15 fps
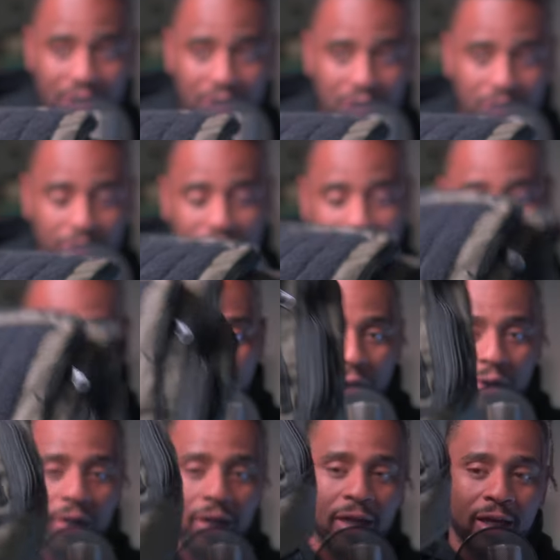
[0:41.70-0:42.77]
this
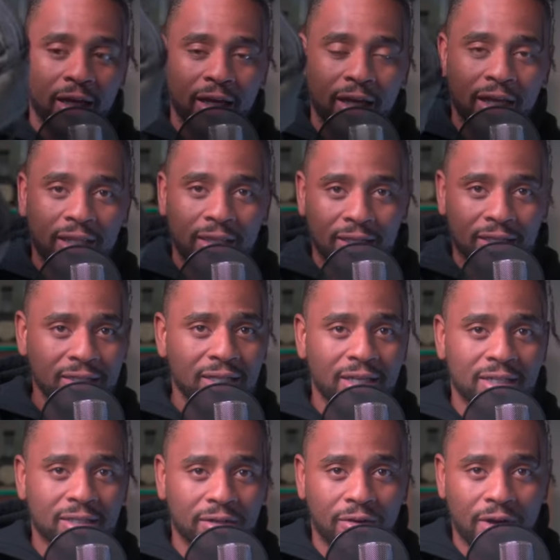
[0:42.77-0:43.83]
before. This
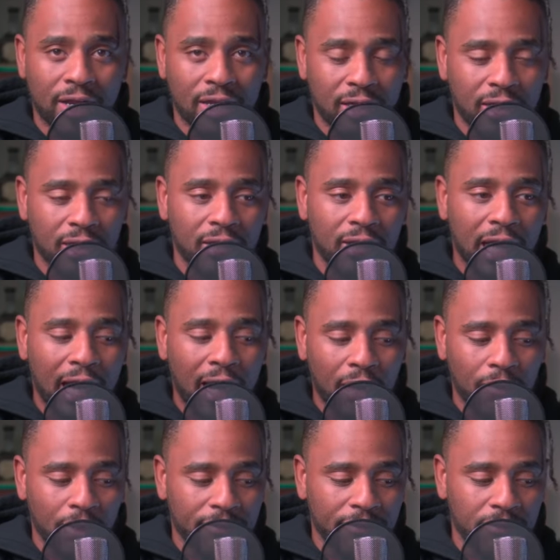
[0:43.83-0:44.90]
thing's a great kit.
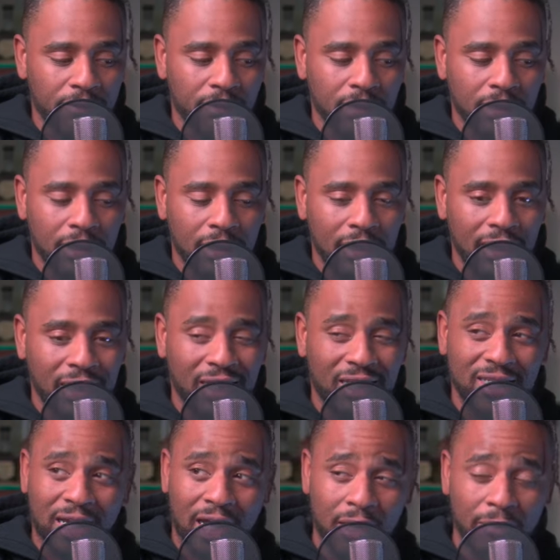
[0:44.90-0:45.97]
However,
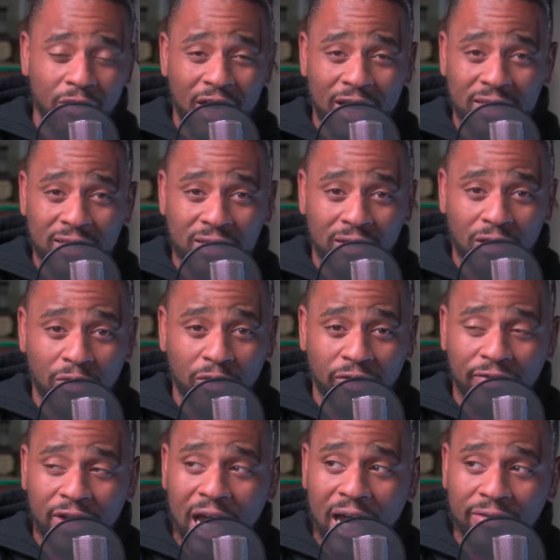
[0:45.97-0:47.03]
it's kind of pricey, over
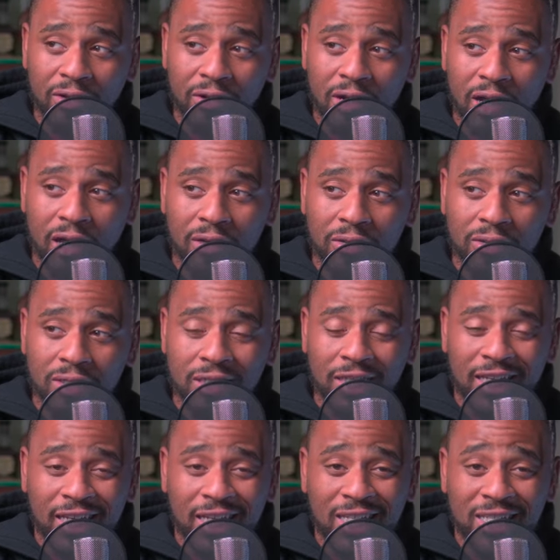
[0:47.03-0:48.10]
$500.
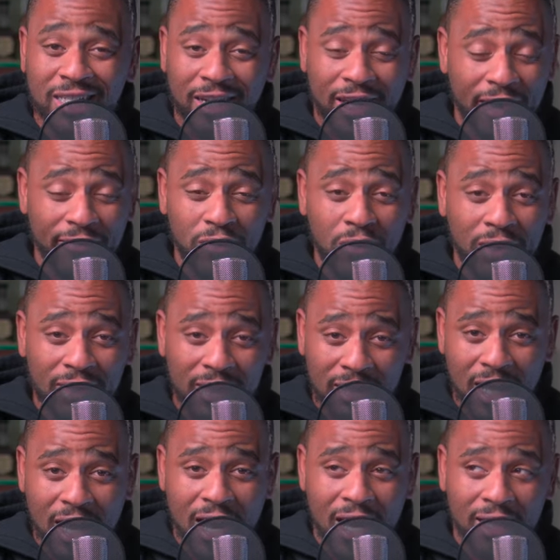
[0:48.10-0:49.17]
It's never in
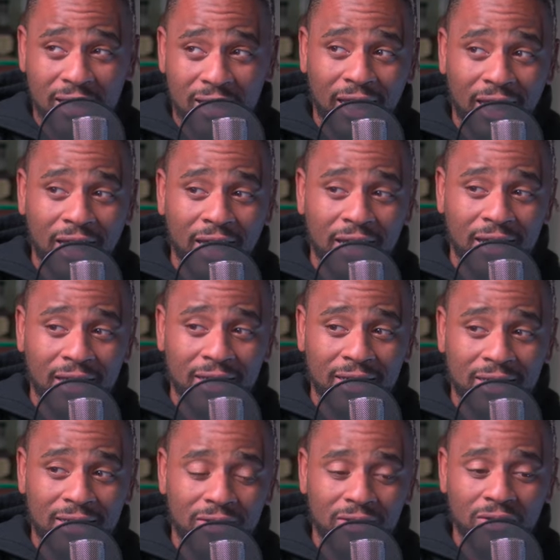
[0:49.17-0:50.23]
stock. And
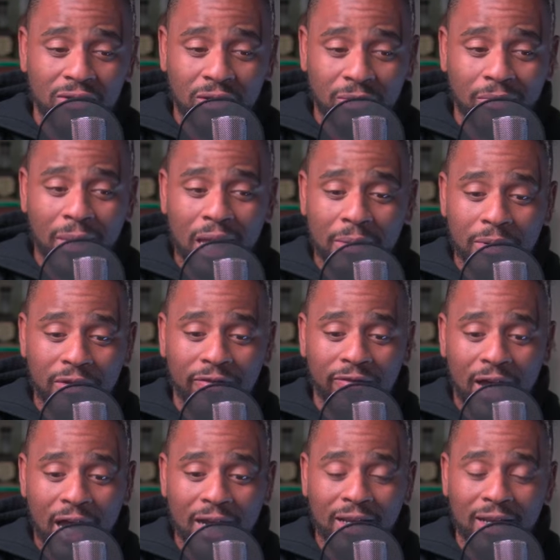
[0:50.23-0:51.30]
you can maybe
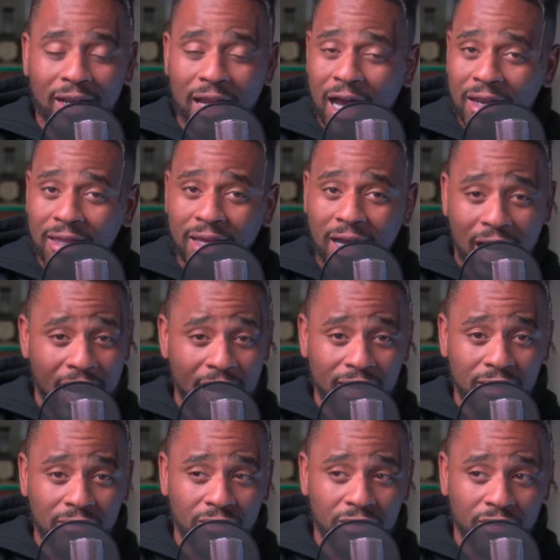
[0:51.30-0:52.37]
find a lot of the
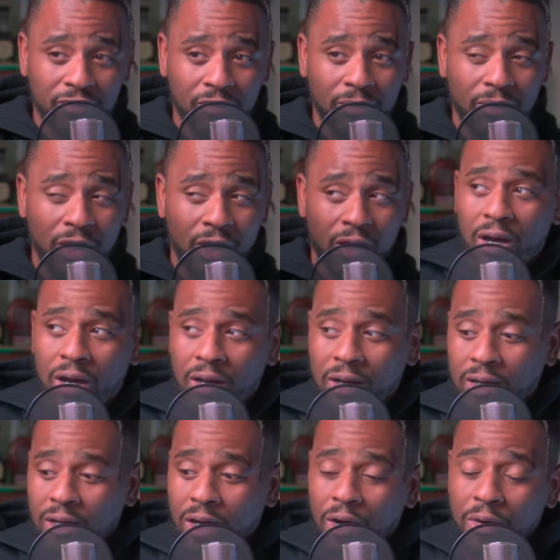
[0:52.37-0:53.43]
items from the
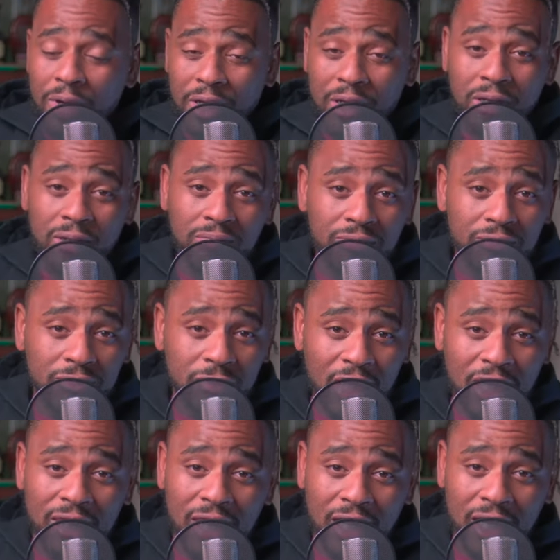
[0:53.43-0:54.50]
uh, OEM
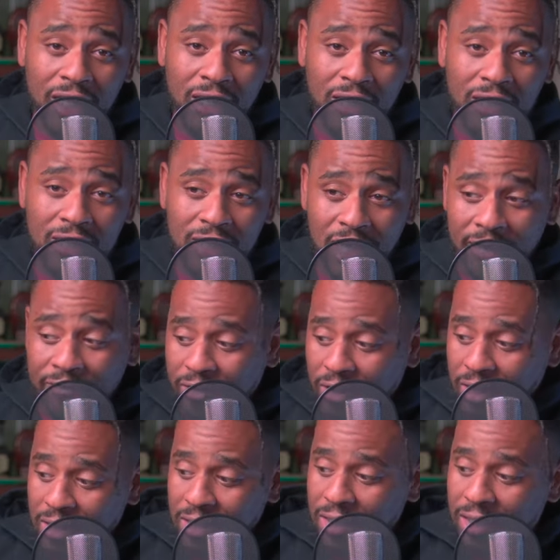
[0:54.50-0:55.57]
that they
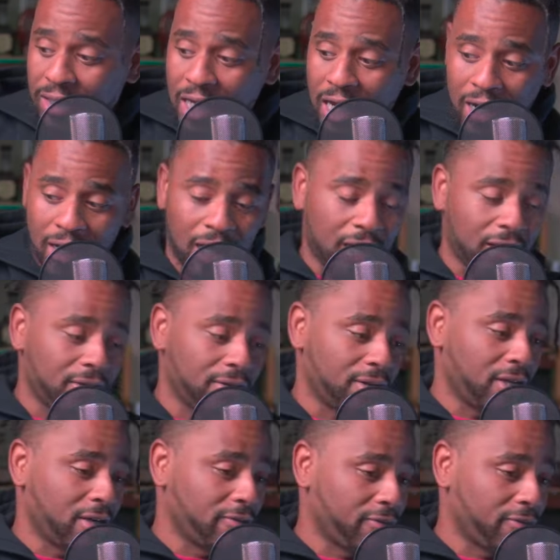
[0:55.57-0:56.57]
definitely got a lot of their gear